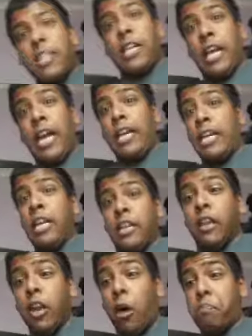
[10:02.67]
in the head.
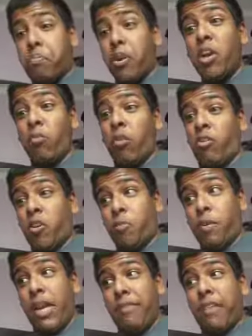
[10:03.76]
They are brainwashed to
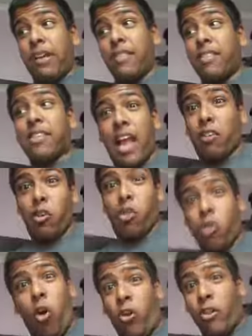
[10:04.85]
believe that this guy's a
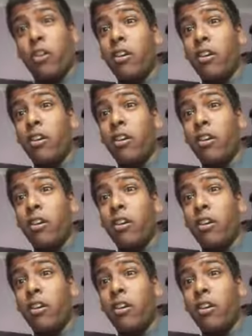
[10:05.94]
god.